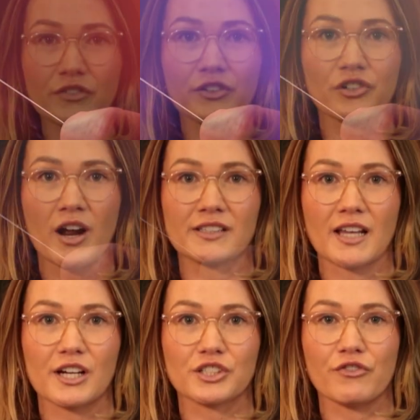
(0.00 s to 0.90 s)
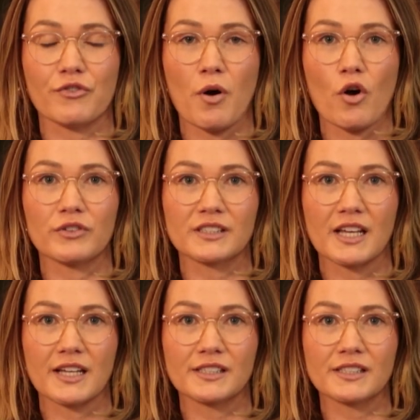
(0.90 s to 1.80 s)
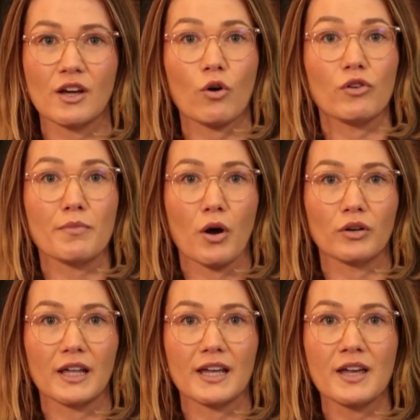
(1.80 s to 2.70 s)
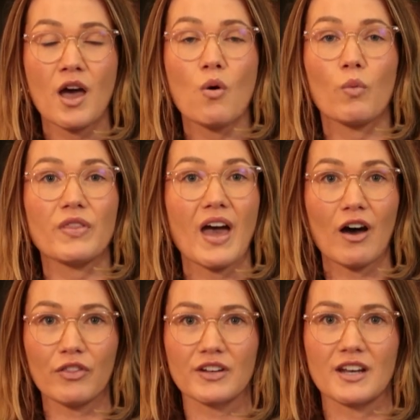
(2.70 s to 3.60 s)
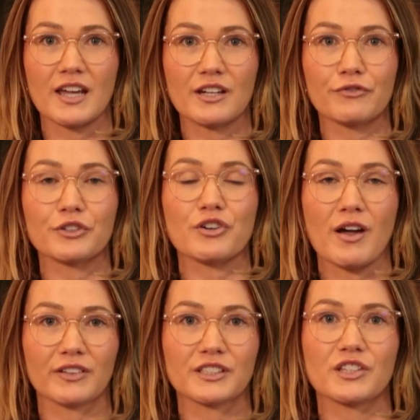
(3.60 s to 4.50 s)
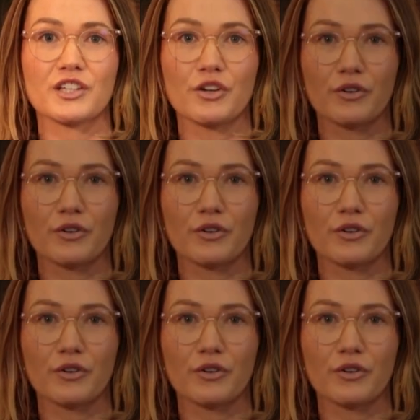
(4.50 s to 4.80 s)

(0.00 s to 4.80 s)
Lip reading: of the transaction from overseas or remotely without the need for traveling to the